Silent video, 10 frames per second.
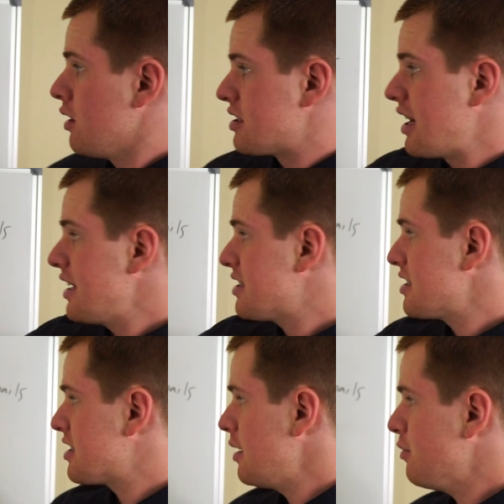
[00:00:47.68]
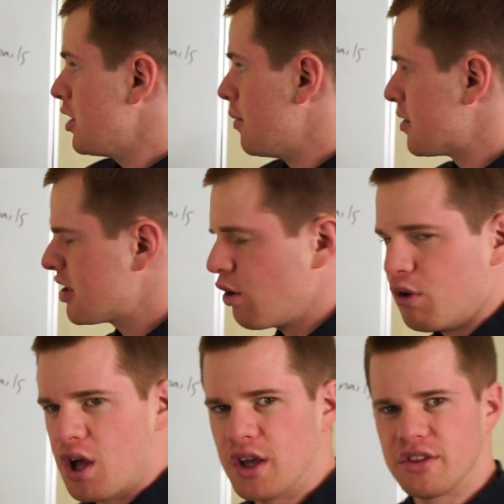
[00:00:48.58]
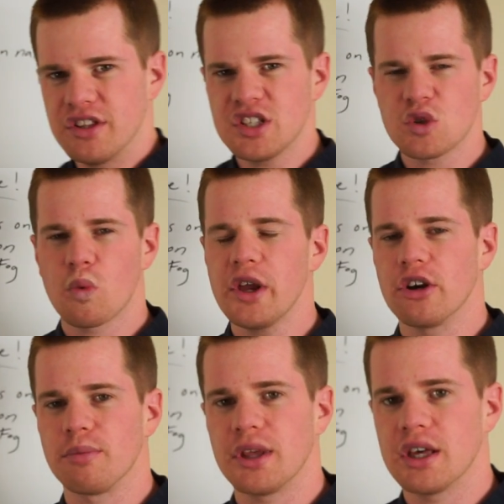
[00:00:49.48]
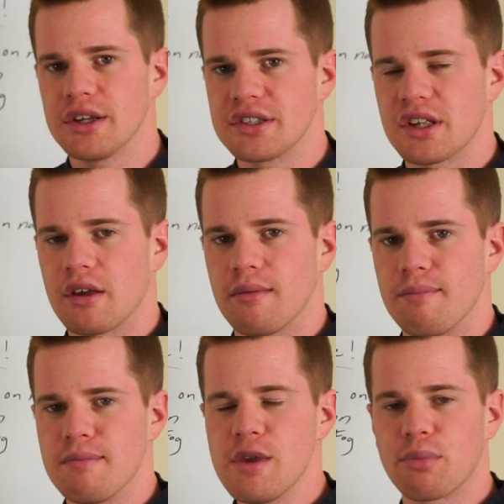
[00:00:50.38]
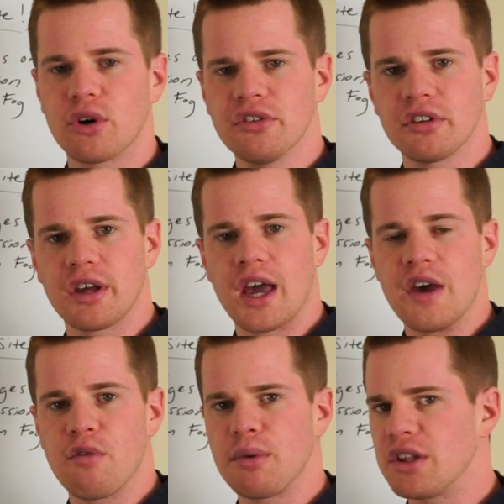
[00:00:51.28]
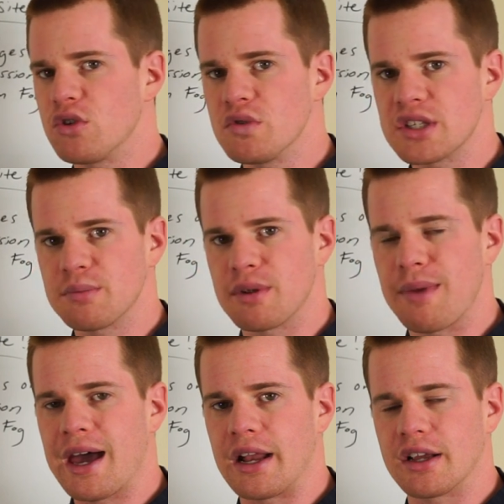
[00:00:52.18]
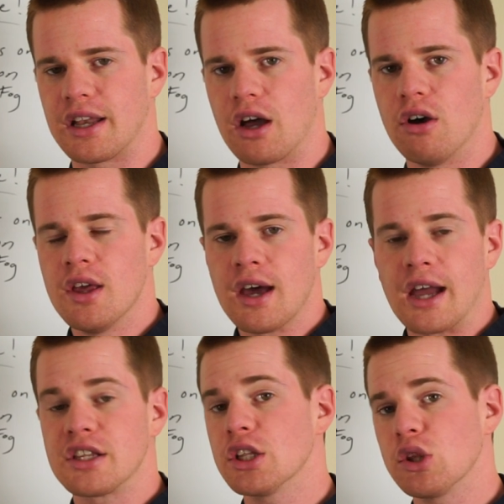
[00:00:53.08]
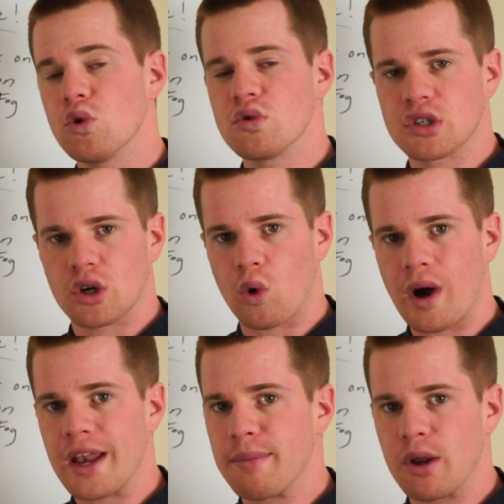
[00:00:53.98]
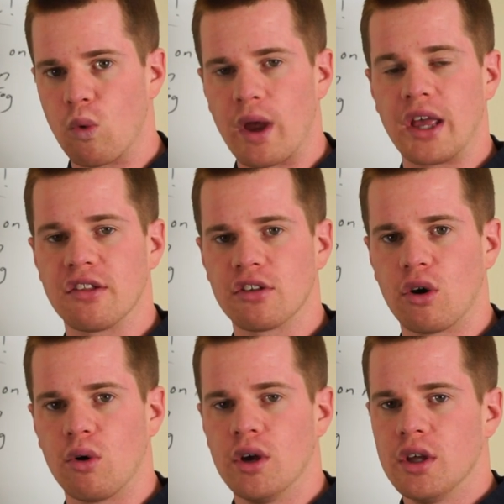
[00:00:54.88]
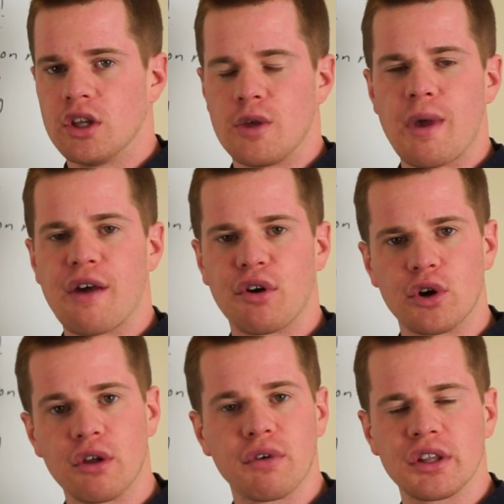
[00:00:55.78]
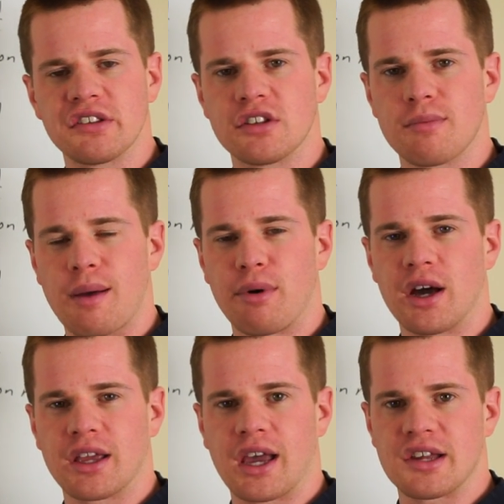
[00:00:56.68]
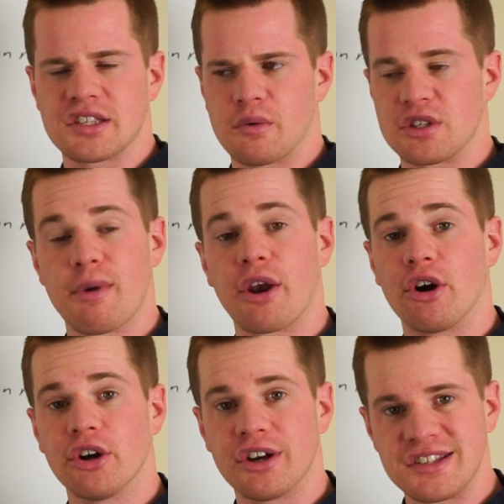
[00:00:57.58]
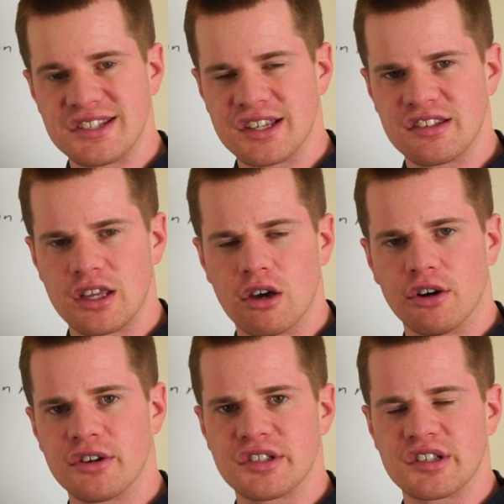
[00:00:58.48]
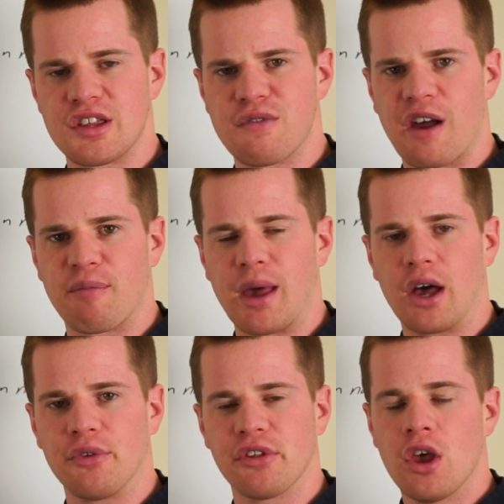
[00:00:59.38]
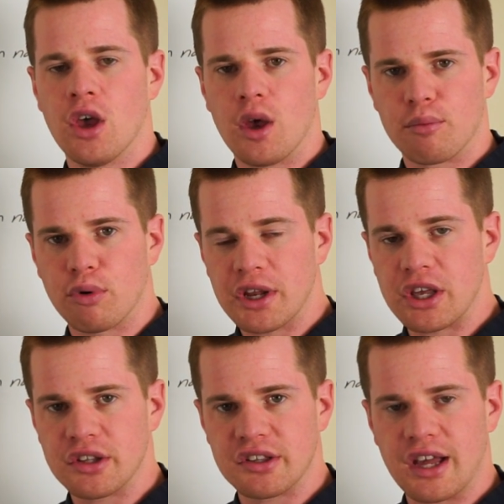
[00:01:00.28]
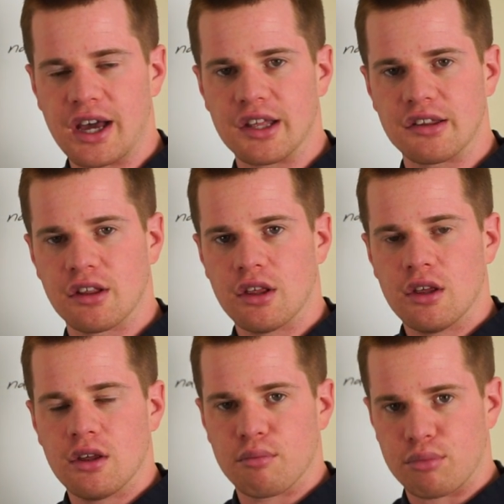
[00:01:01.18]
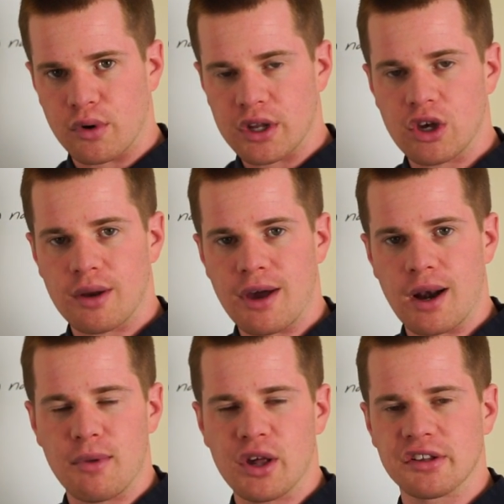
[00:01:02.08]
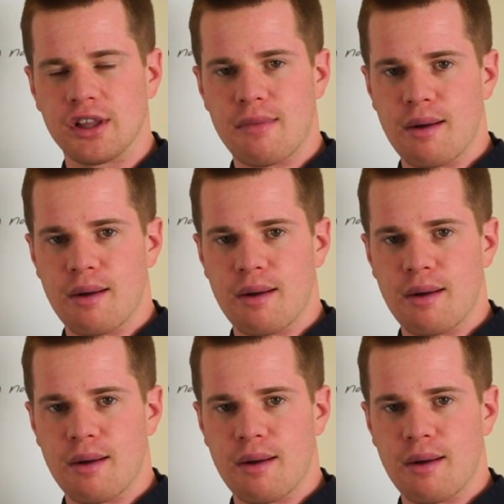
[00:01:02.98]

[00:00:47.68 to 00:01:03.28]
signs and symptoms. So, this is weird because me personally, I haven't been too symptomatic. Now, I did lose quite a bit of weight. So, you may have heard if you listen to my podcast, I was about 160, 165 pounds, pretty good size pretty good amount of muscle on